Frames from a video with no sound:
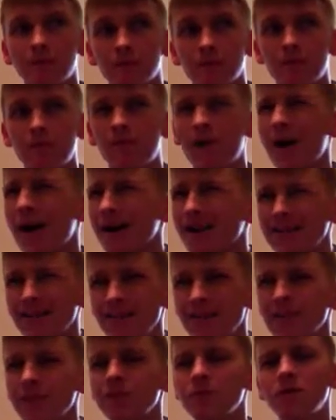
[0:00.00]

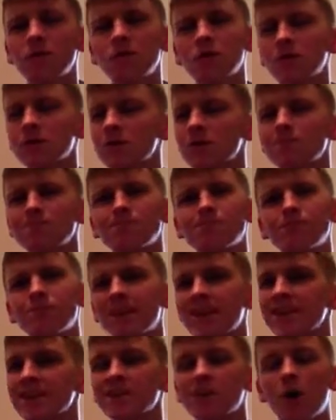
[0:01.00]
fine, just
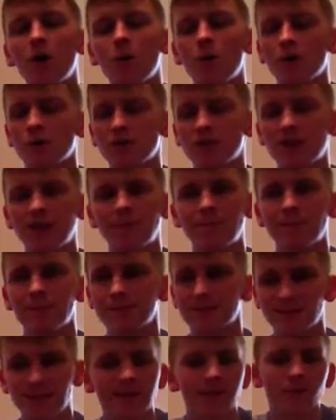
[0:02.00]
is not world champion
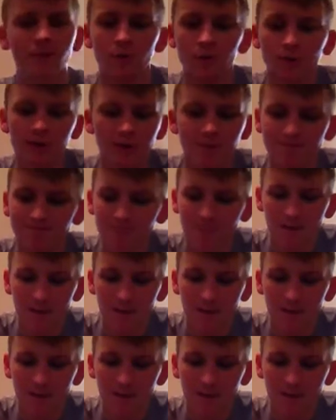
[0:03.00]
material yet.